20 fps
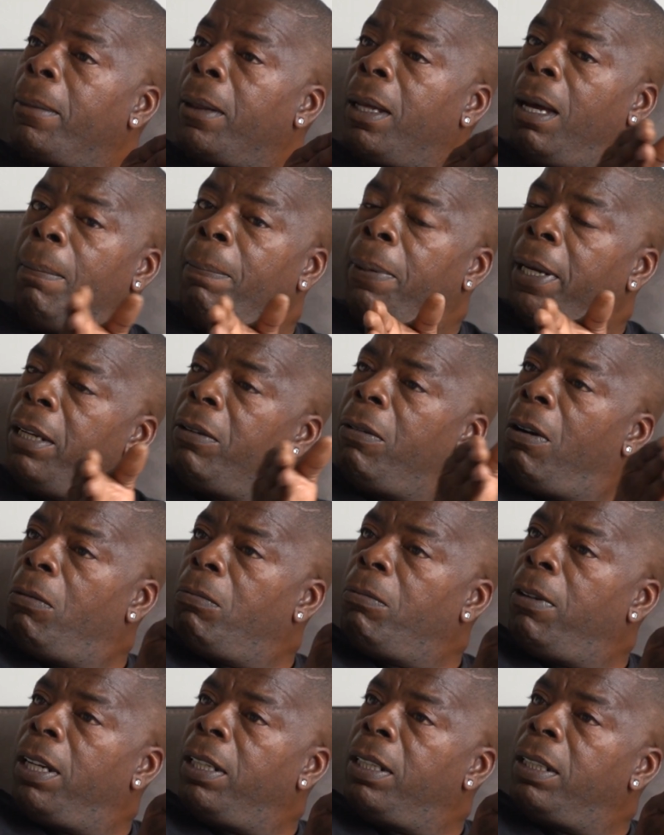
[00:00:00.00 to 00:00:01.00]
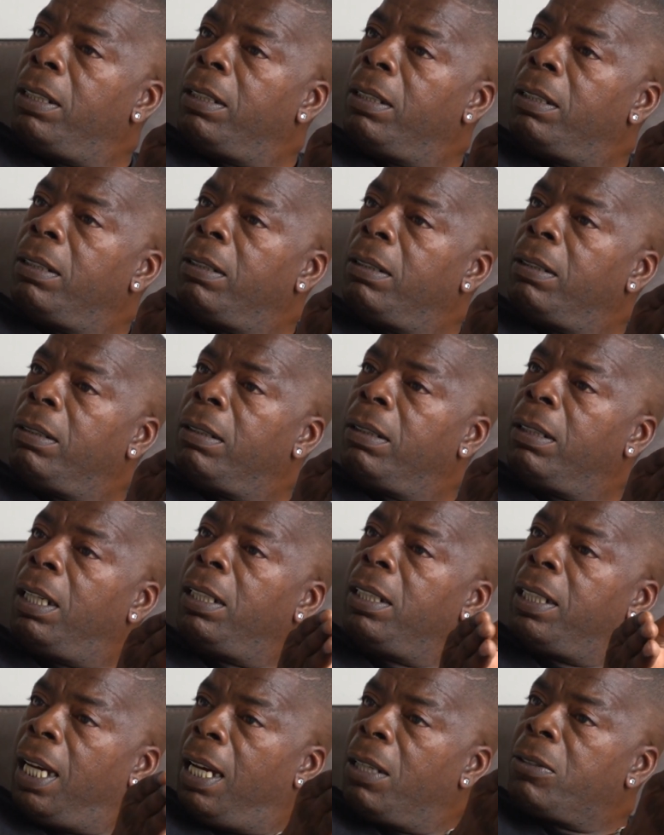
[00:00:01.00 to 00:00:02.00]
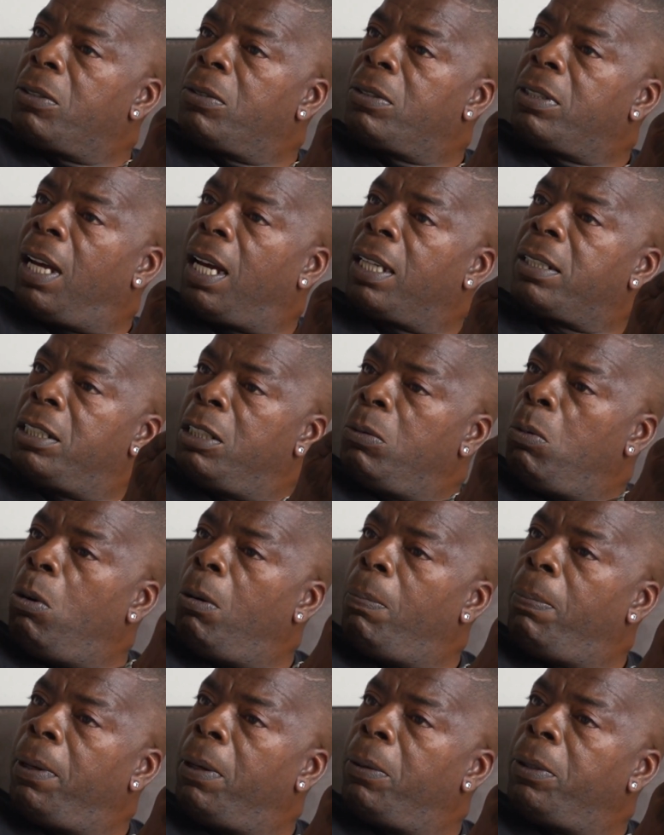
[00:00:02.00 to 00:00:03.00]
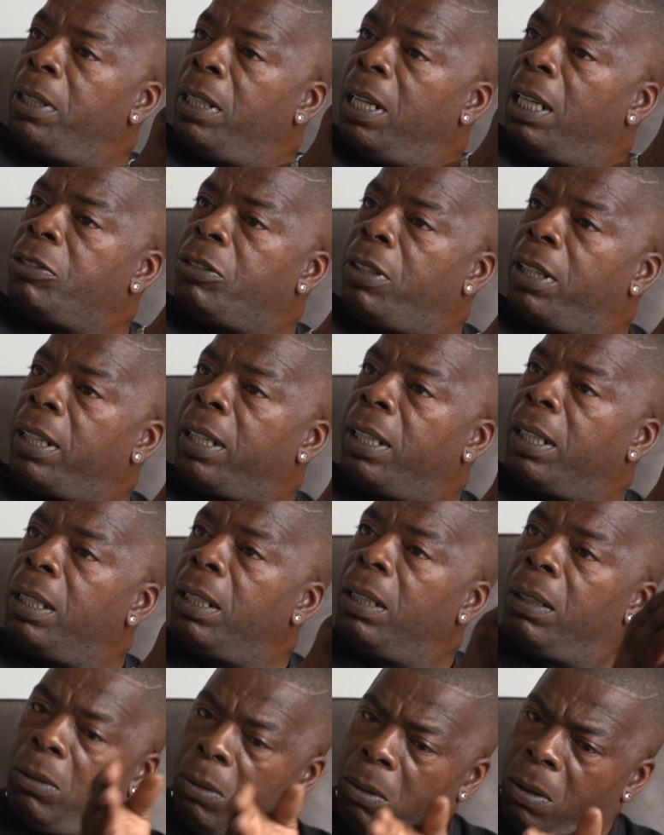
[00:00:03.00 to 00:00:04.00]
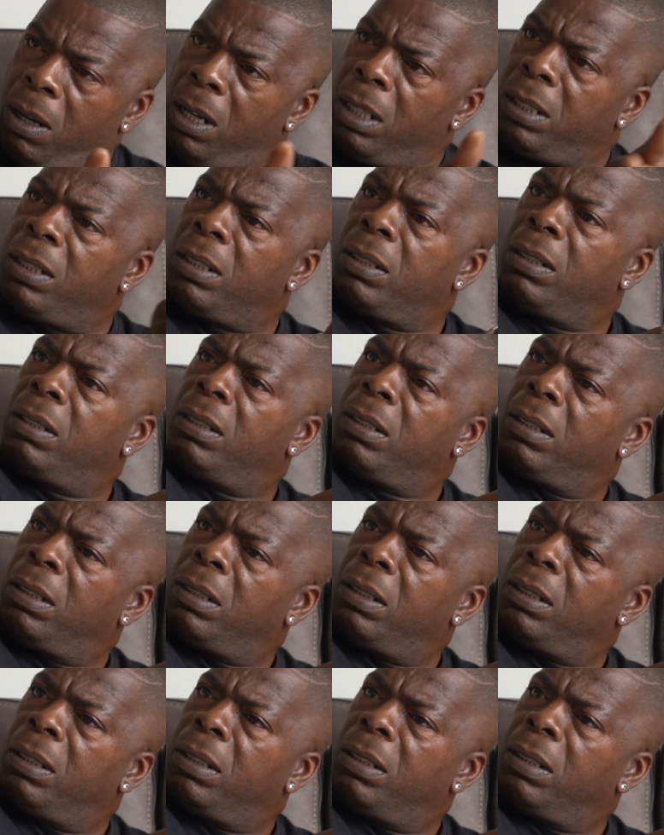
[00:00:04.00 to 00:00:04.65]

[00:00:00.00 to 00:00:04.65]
Go and pay your own rent. And your council tax and your water bill and electric. Go on.